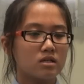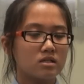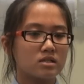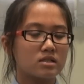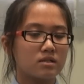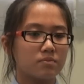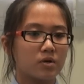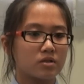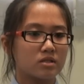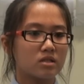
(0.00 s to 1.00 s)
It is
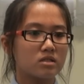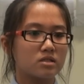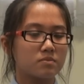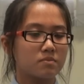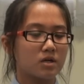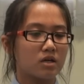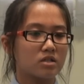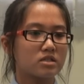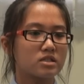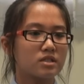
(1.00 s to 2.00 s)
important is
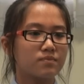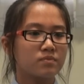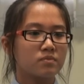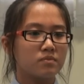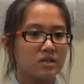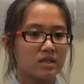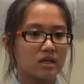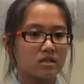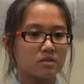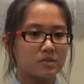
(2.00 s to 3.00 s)
because,
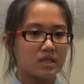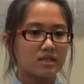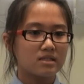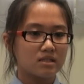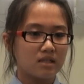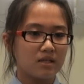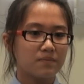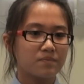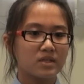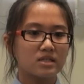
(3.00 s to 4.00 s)
being an urbanized
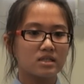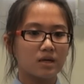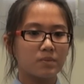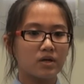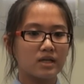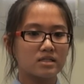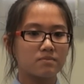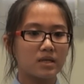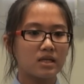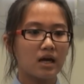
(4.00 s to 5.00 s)
city, Singapore
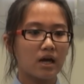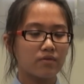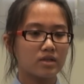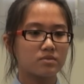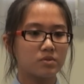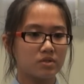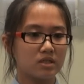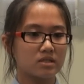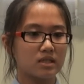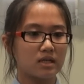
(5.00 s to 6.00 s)
has many high-rise
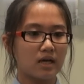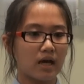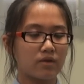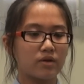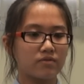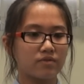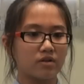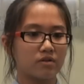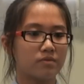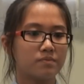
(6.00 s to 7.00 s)
buildings and high
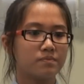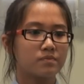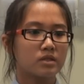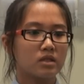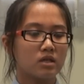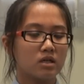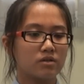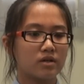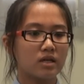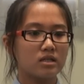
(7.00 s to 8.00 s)
rainfall.
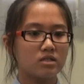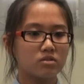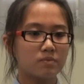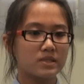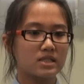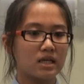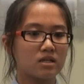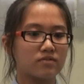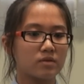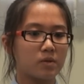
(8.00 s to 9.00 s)
Around
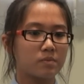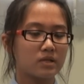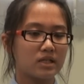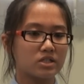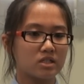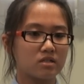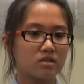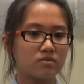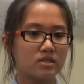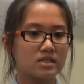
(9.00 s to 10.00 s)
82% of the population
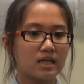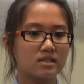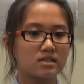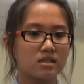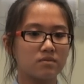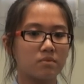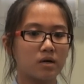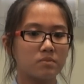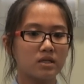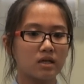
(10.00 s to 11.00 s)
resides in
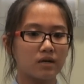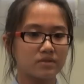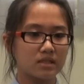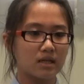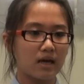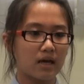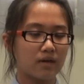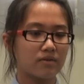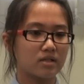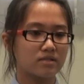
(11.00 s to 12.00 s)
public housing
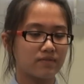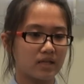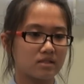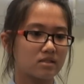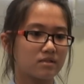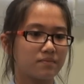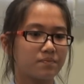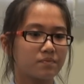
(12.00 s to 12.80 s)
high-rise flats.